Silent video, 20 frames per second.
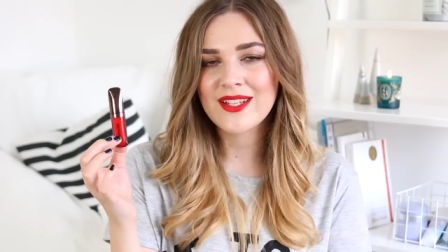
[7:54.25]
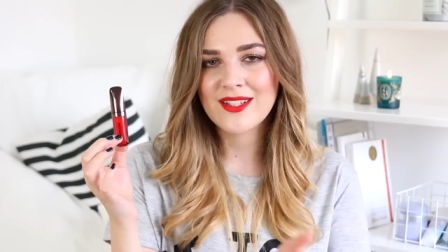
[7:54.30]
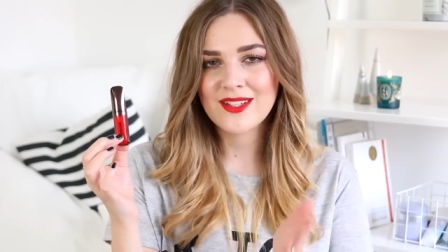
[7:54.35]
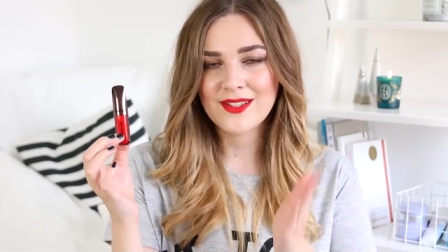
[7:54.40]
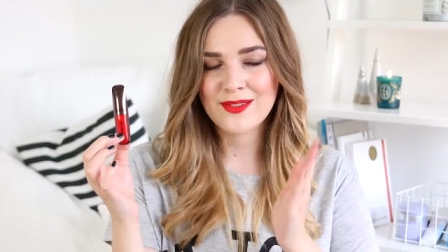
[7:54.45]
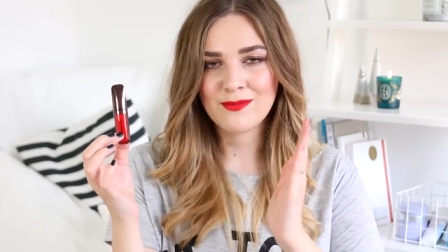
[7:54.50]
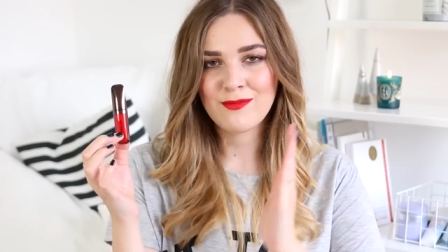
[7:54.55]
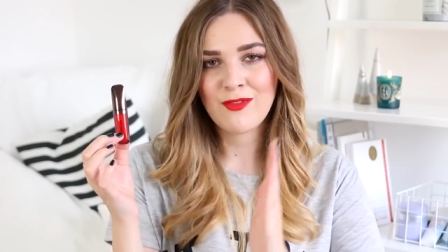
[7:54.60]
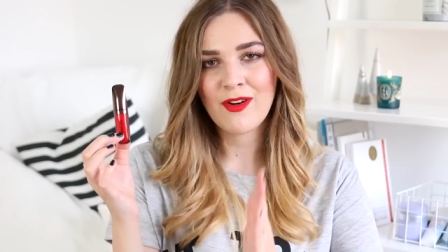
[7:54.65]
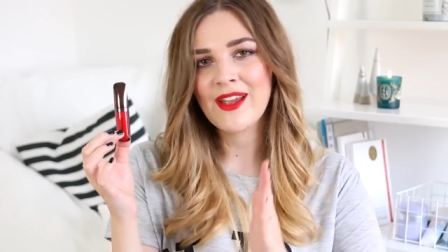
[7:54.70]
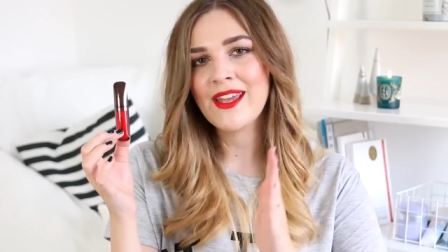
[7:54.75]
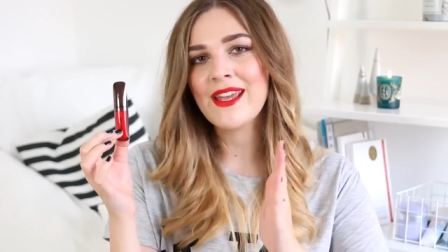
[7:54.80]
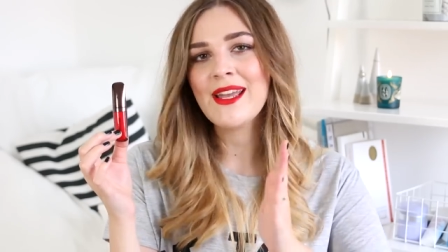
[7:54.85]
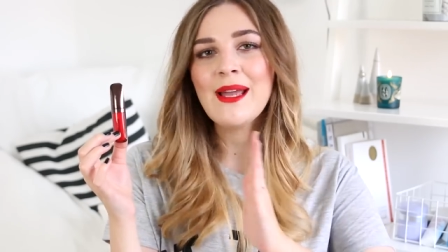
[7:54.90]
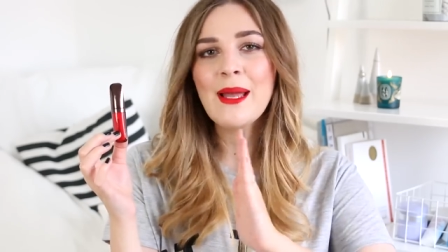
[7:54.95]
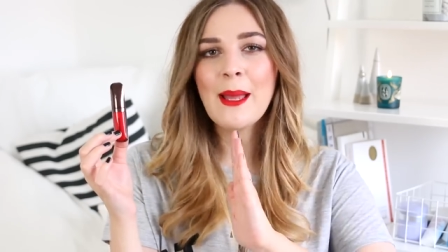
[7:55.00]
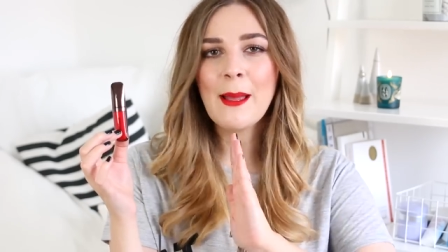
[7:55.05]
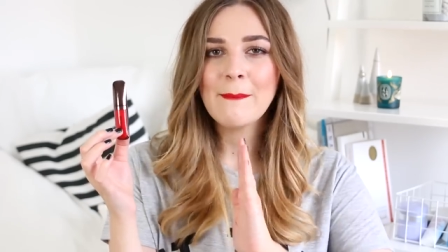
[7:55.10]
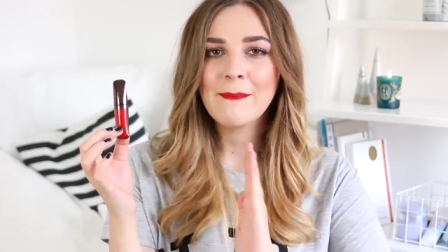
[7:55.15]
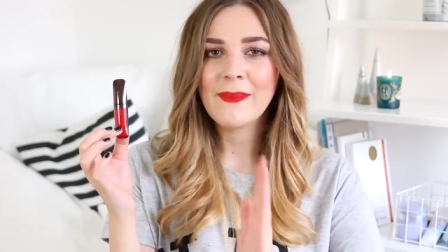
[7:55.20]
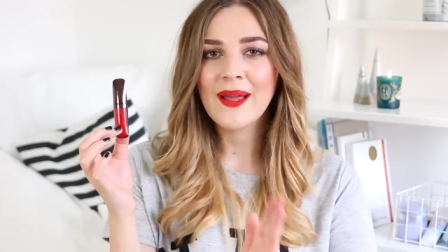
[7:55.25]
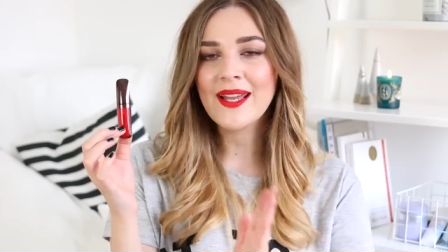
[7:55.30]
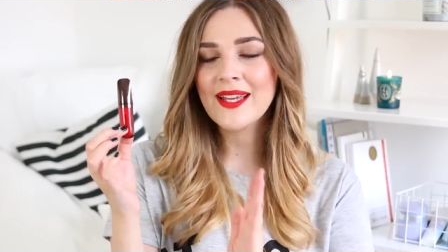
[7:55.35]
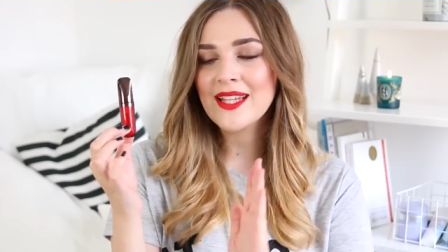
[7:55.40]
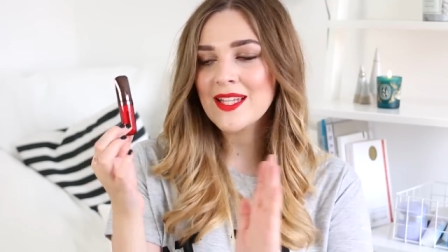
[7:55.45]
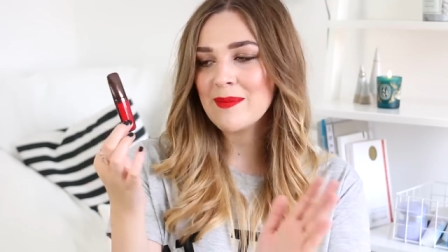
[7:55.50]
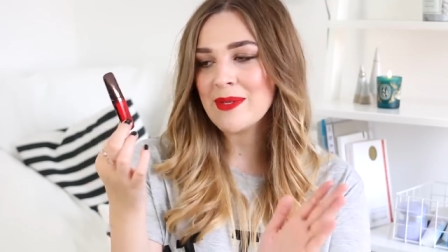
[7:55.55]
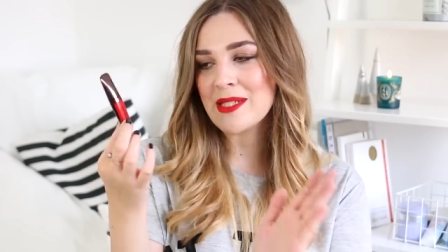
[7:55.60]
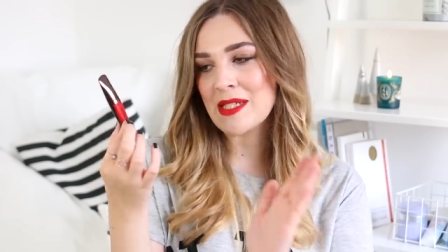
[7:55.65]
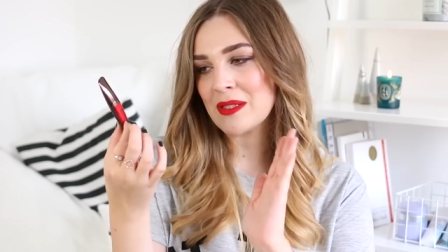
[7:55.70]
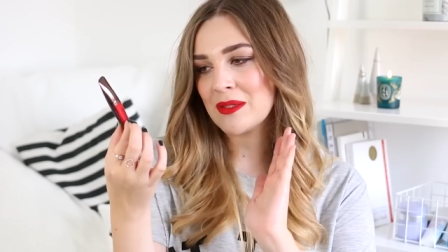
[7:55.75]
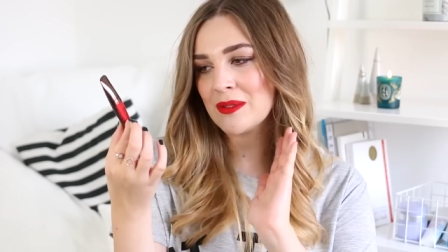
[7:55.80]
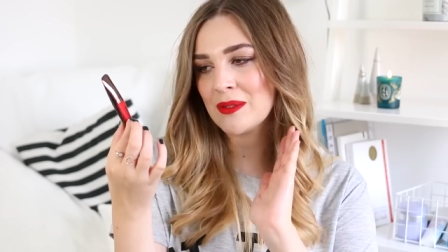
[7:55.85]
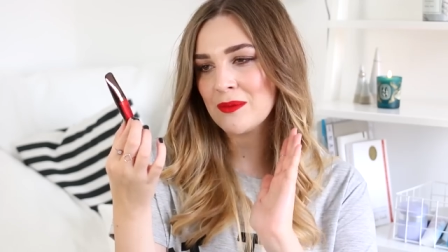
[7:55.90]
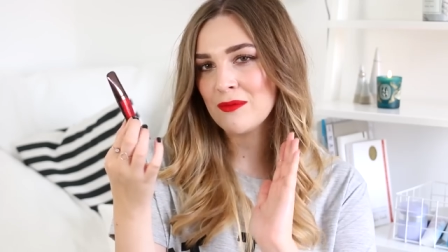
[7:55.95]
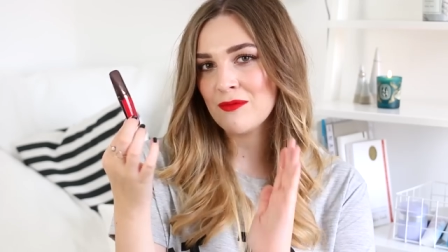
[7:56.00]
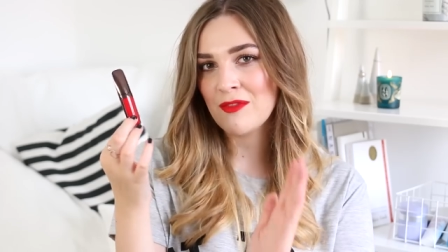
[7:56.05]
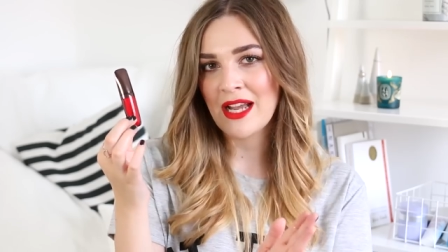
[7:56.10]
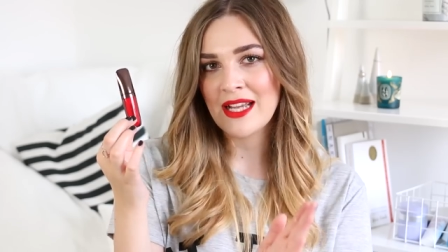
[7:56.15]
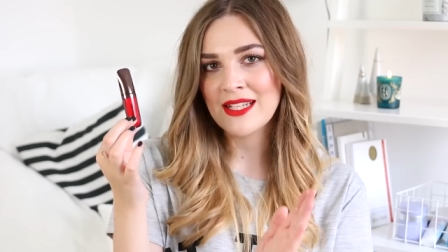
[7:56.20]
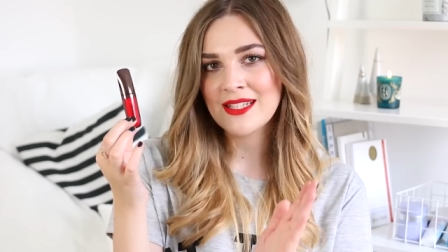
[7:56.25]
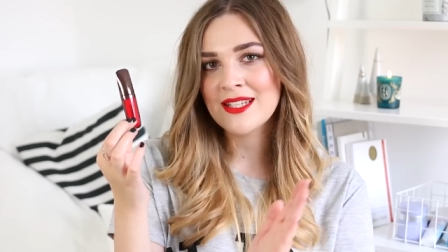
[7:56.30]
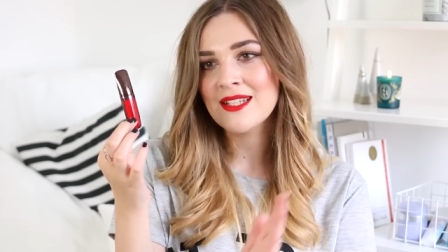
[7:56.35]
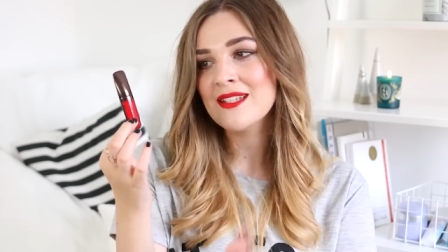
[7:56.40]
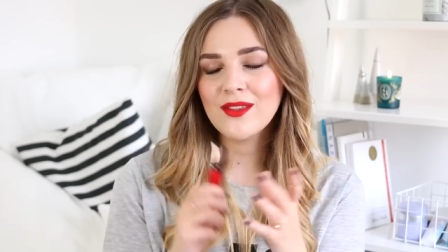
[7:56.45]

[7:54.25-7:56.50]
It's just right bang in the middle red.